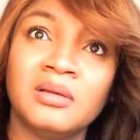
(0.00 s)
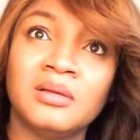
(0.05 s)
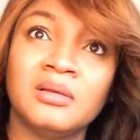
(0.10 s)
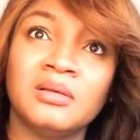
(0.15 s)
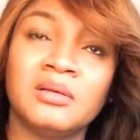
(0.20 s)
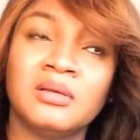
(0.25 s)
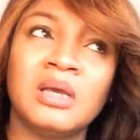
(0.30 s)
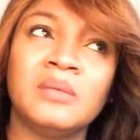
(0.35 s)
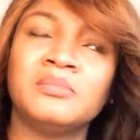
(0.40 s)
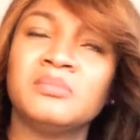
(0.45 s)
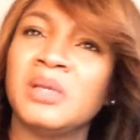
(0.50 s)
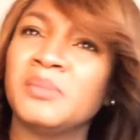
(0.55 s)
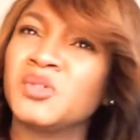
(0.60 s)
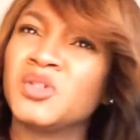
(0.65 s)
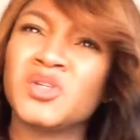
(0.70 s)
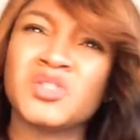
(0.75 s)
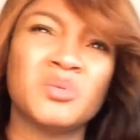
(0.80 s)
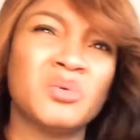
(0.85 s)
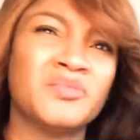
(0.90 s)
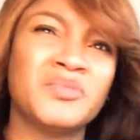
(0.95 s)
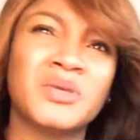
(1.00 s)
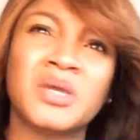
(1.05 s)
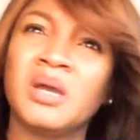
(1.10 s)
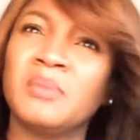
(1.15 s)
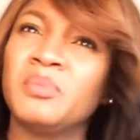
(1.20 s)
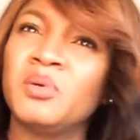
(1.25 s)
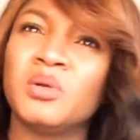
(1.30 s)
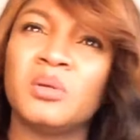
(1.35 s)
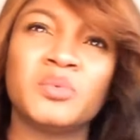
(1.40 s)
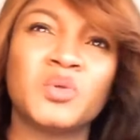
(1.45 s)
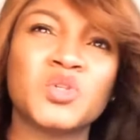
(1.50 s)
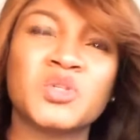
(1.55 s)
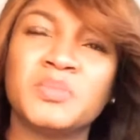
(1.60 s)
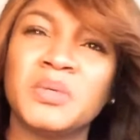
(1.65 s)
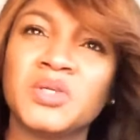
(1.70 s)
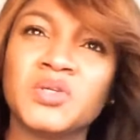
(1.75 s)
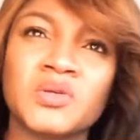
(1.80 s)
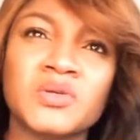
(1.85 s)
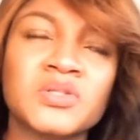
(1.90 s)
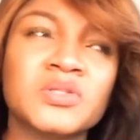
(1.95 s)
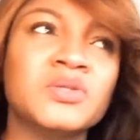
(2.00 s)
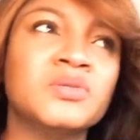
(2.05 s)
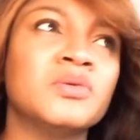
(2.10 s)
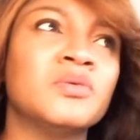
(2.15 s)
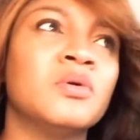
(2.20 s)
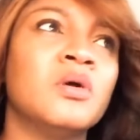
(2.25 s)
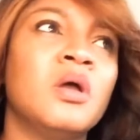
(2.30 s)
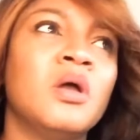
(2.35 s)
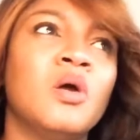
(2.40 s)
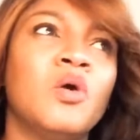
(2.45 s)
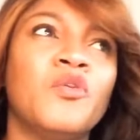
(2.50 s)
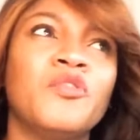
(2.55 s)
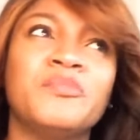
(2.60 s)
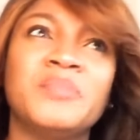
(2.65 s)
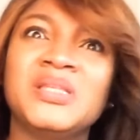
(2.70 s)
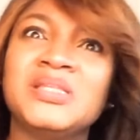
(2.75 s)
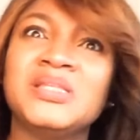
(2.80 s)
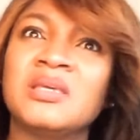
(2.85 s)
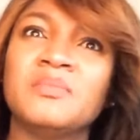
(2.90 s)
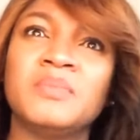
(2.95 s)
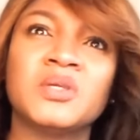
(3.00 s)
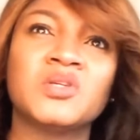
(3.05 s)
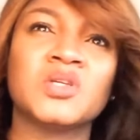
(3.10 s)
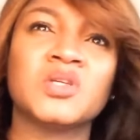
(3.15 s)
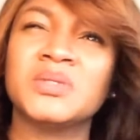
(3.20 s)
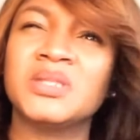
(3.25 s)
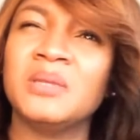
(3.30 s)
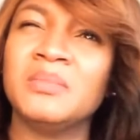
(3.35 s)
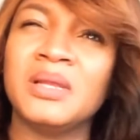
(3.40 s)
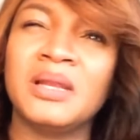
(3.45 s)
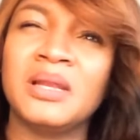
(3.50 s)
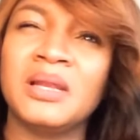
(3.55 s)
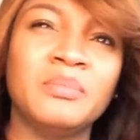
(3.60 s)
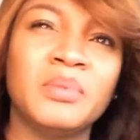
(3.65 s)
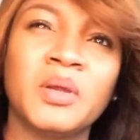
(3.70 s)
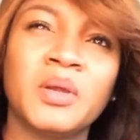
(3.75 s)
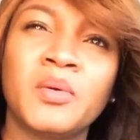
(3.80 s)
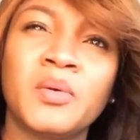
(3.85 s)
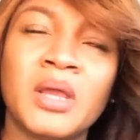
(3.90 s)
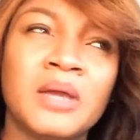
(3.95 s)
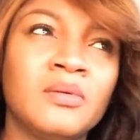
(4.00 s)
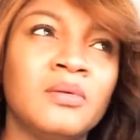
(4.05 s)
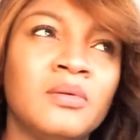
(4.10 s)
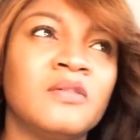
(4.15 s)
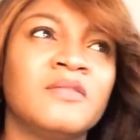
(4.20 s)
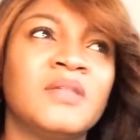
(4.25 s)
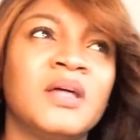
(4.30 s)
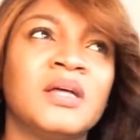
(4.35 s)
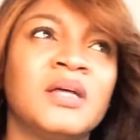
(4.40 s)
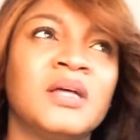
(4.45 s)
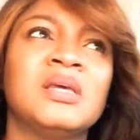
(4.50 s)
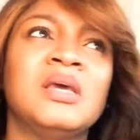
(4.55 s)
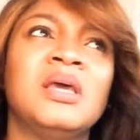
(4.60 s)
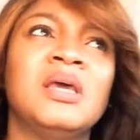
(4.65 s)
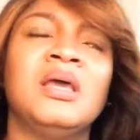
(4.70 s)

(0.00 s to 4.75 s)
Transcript: I'm sure some of you can pull up those pictures, of me taking pictures with them in Liberia and all of that.